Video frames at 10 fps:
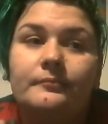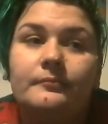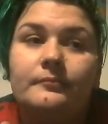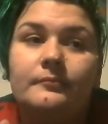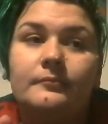
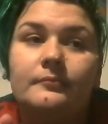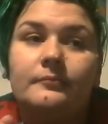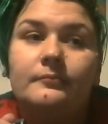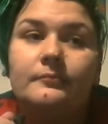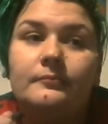
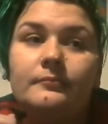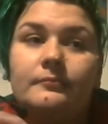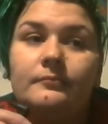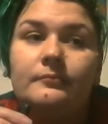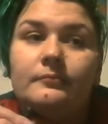
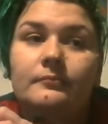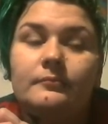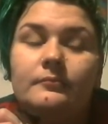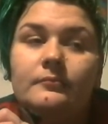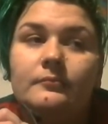
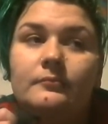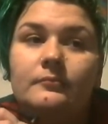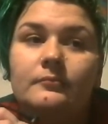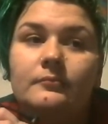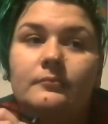
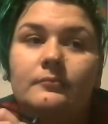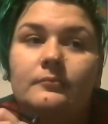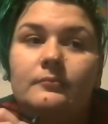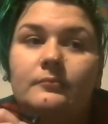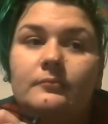
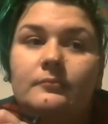(silence)